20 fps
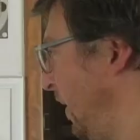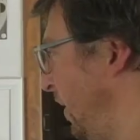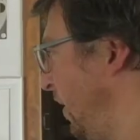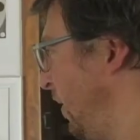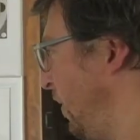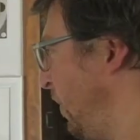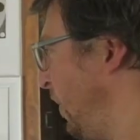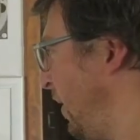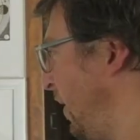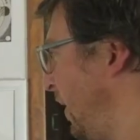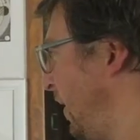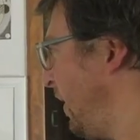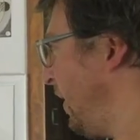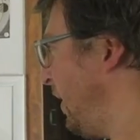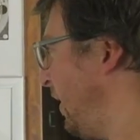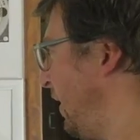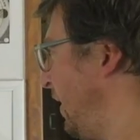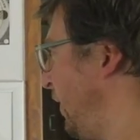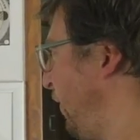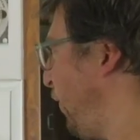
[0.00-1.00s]
where
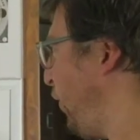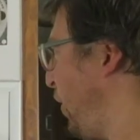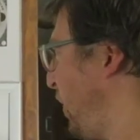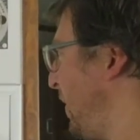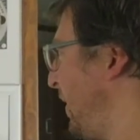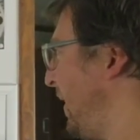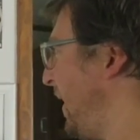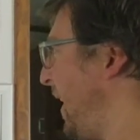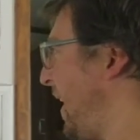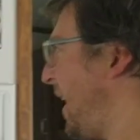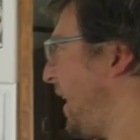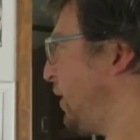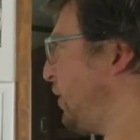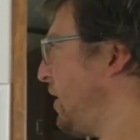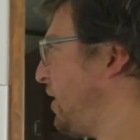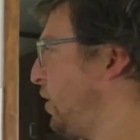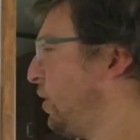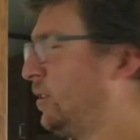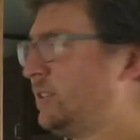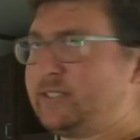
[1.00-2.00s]
the formula actually
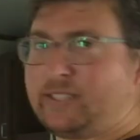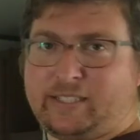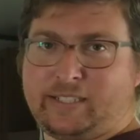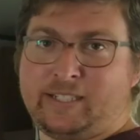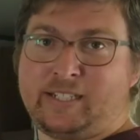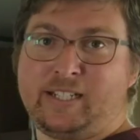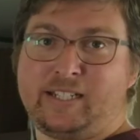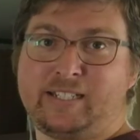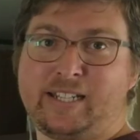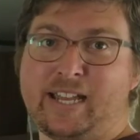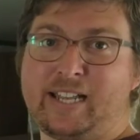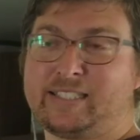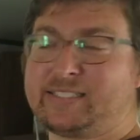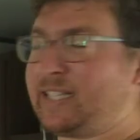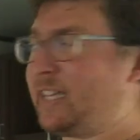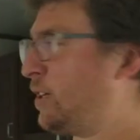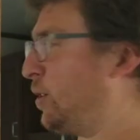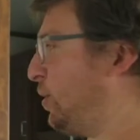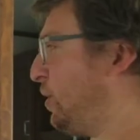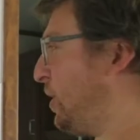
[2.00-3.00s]
turns into
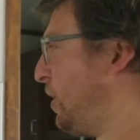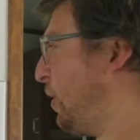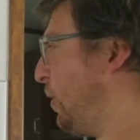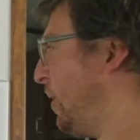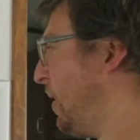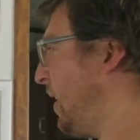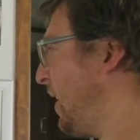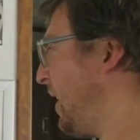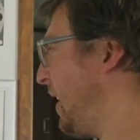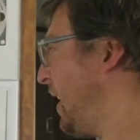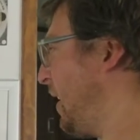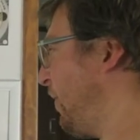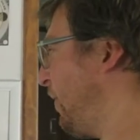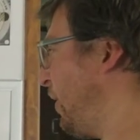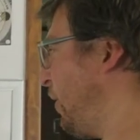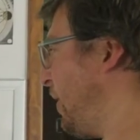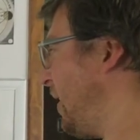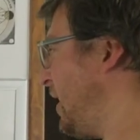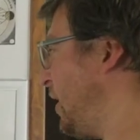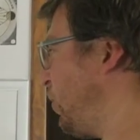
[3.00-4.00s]
SiO2, even though
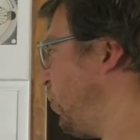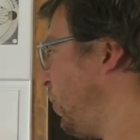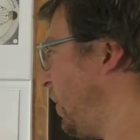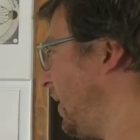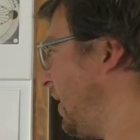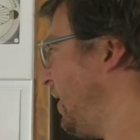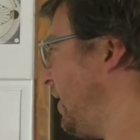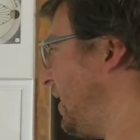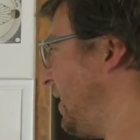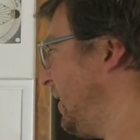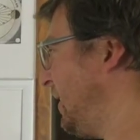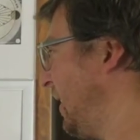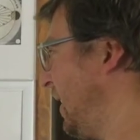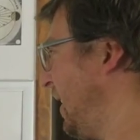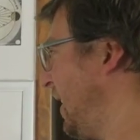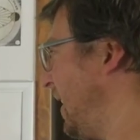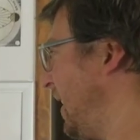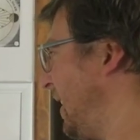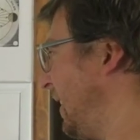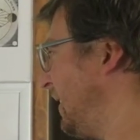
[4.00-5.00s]
each one of these
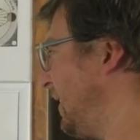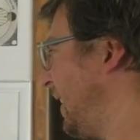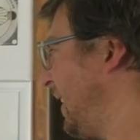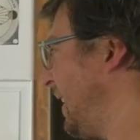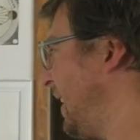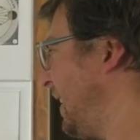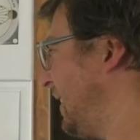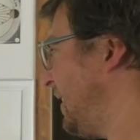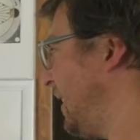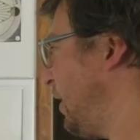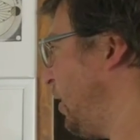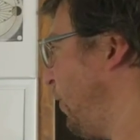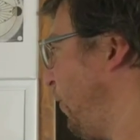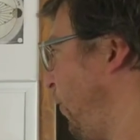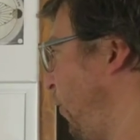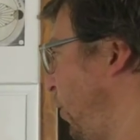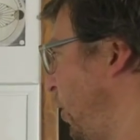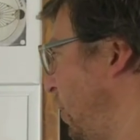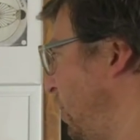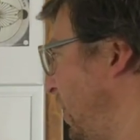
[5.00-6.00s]
is like an
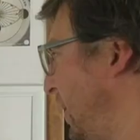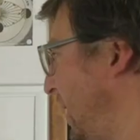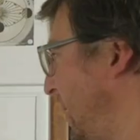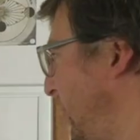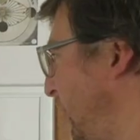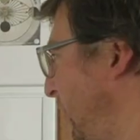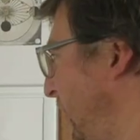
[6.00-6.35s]
SiO4. But the